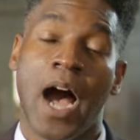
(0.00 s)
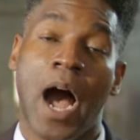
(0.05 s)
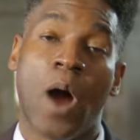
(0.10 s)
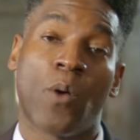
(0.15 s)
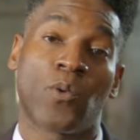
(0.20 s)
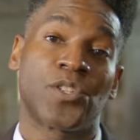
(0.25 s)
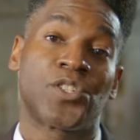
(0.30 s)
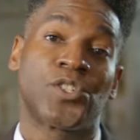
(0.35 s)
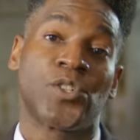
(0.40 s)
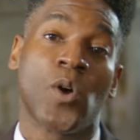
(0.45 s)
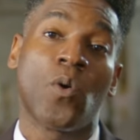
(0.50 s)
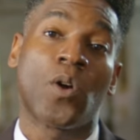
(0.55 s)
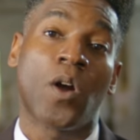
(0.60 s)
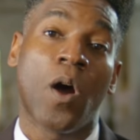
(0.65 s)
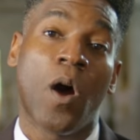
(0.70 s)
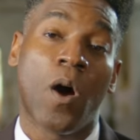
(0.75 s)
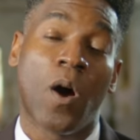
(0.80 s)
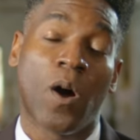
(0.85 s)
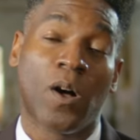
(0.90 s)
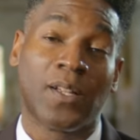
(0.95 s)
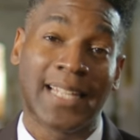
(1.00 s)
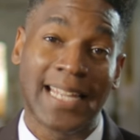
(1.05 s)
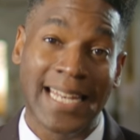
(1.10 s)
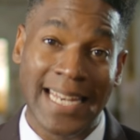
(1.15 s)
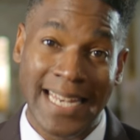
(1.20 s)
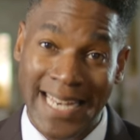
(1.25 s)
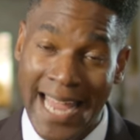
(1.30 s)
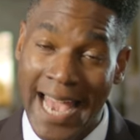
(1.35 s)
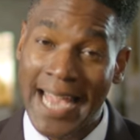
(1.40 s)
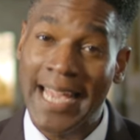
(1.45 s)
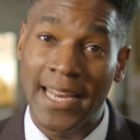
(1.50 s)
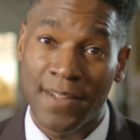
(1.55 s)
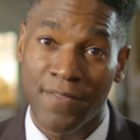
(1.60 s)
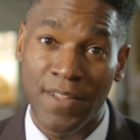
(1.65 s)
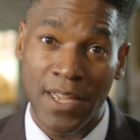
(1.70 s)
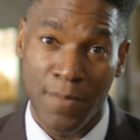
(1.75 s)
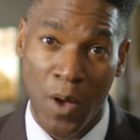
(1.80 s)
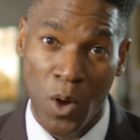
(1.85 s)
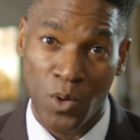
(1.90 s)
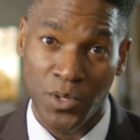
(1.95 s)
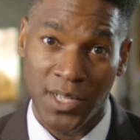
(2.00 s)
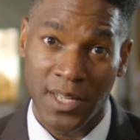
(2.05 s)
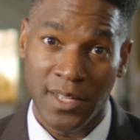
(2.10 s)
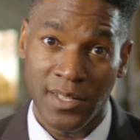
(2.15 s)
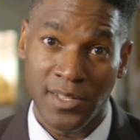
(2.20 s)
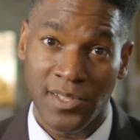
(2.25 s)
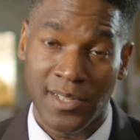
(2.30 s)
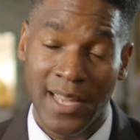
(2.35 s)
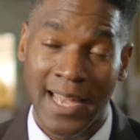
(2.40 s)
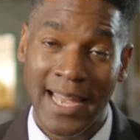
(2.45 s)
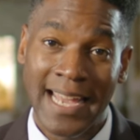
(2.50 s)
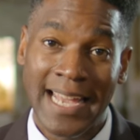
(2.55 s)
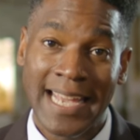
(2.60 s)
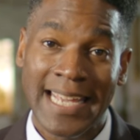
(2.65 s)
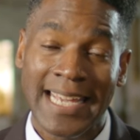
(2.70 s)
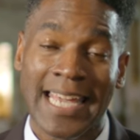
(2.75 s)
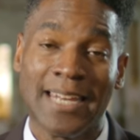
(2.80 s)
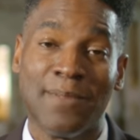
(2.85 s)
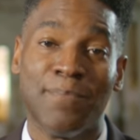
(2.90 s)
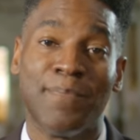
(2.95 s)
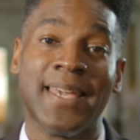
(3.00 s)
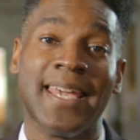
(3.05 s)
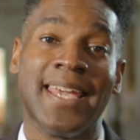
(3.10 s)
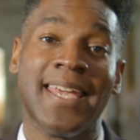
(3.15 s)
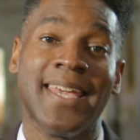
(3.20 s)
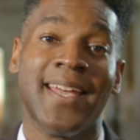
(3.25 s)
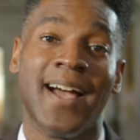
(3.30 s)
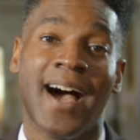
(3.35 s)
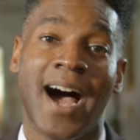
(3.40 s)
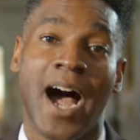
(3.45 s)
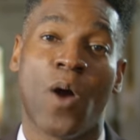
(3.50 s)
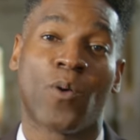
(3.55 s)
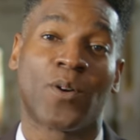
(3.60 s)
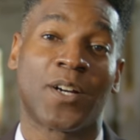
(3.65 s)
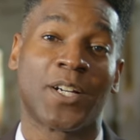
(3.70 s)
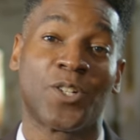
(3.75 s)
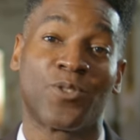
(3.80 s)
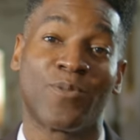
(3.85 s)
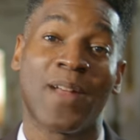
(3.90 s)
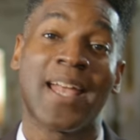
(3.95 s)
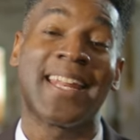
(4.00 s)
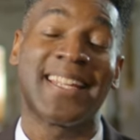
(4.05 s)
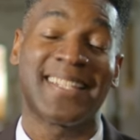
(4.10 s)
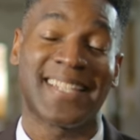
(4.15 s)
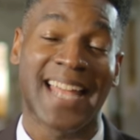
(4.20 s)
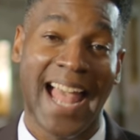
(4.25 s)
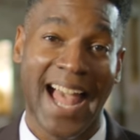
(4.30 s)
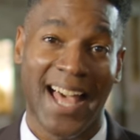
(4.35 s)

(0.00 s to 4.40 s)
Our so-called negative emotions can be our greatest